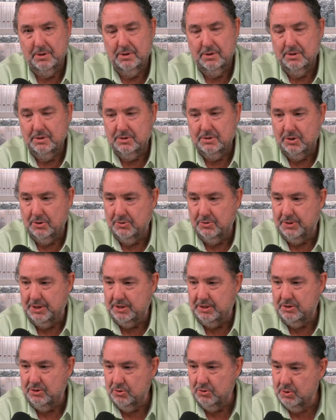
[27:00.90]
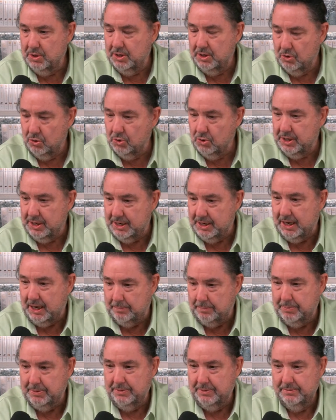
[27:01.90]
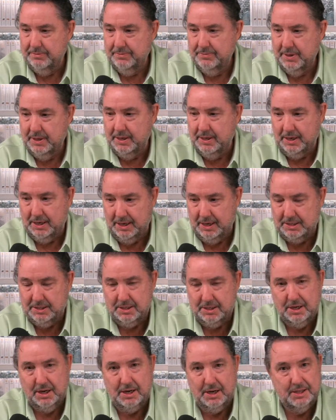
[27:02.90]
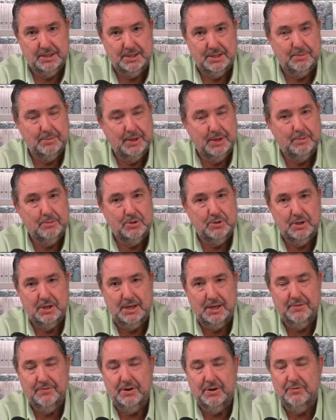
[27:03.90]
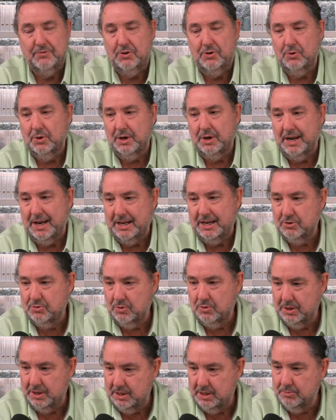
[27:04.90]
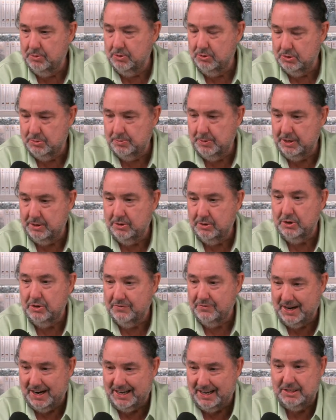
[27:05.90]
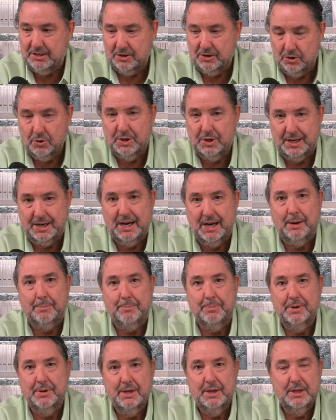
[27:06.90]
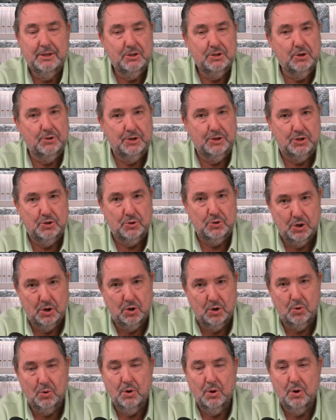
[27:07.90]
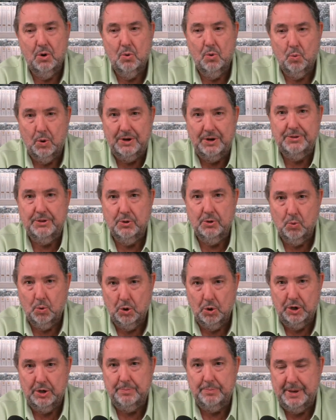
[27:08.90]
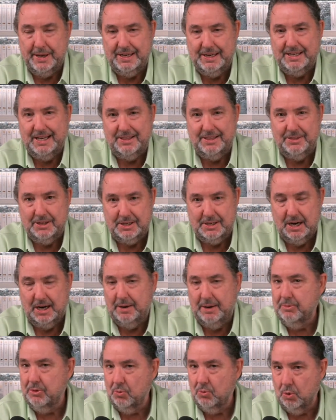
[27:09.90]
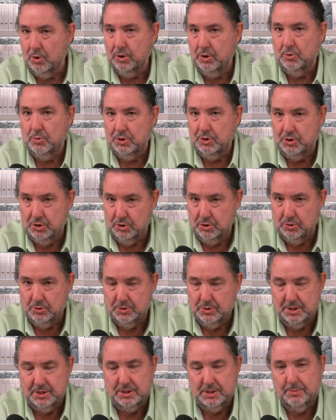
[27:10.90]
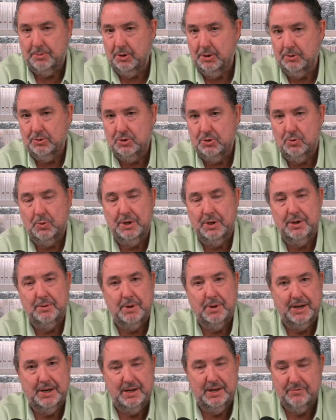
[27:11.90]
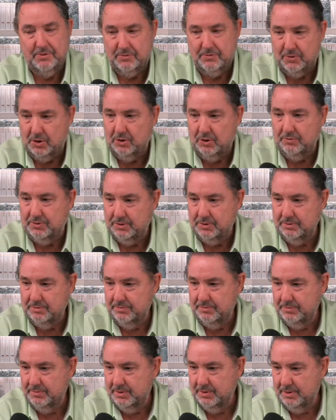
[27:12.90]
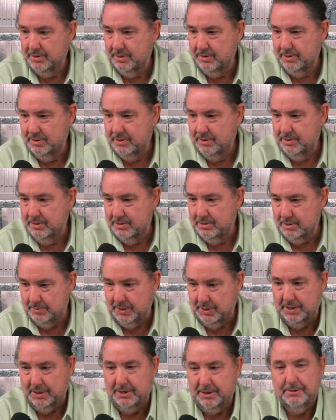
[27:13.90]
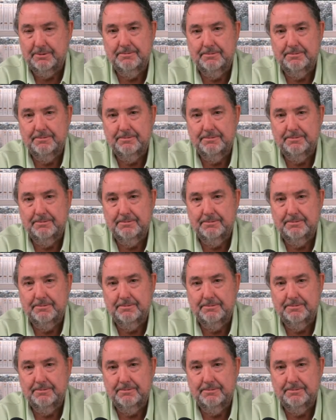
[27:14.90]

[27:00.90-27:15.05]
so that you can look it up in a lexicon. And sometimes, even if you're a natural Hebrew speaker, you've got to look it up so that you know what the word meant at the time the word was used, as opposed to what it might have evolved to meaning.